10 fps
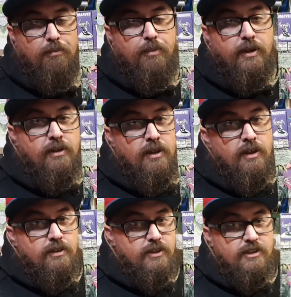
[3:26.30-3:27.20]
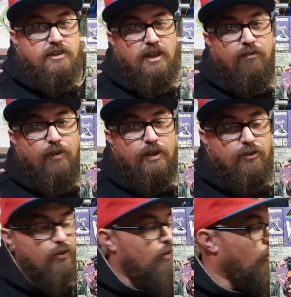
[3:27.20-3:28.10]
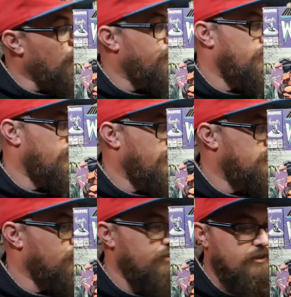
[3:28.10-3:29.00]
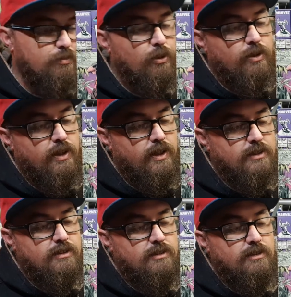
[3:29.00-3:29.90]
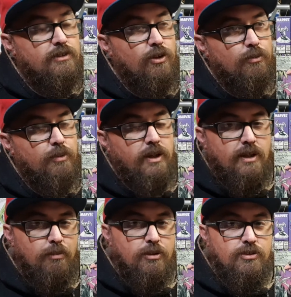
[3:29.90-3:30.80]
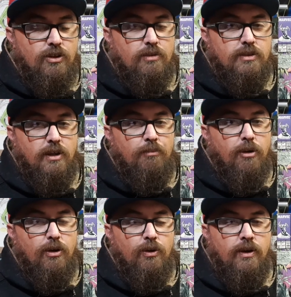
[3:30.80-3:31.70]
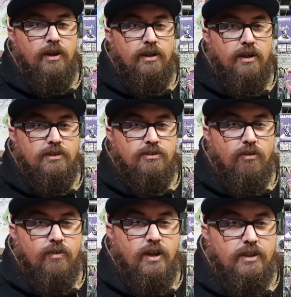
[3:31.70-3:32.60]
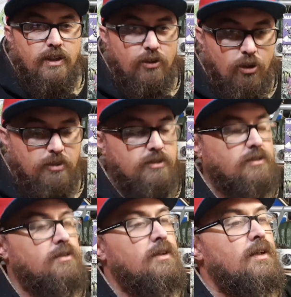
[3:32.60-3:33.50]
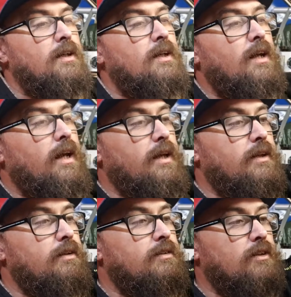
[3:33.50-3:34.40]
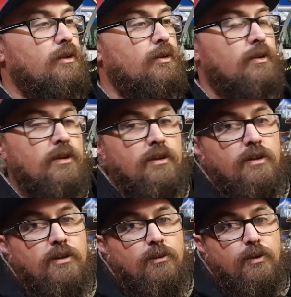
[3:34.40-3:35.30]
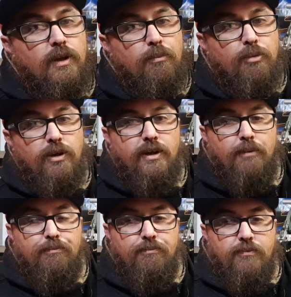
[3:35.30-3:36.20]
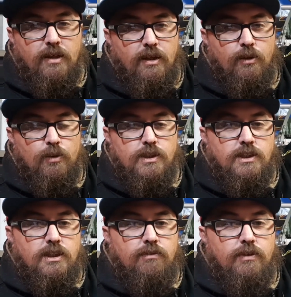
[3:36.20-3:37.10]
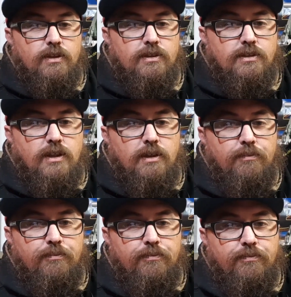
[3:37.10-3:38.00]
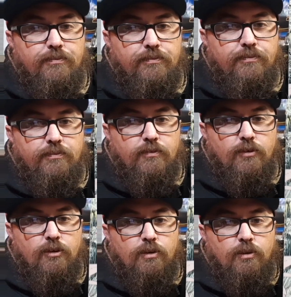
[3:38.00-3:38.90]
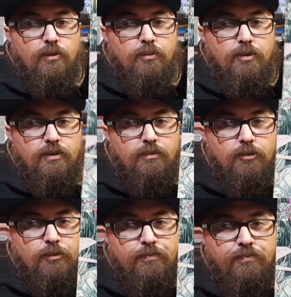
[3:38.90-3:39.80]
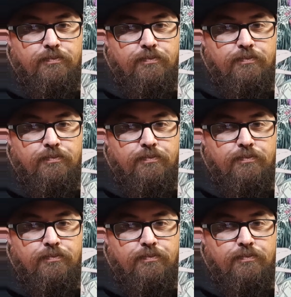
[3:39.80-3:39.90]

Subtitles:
but this defect that's on this book has gotten me a couple of times in my earlier years of collecting comics. And so we're going to bring it up and I want to see if you can see it. Alright, I'll put it at the bottom.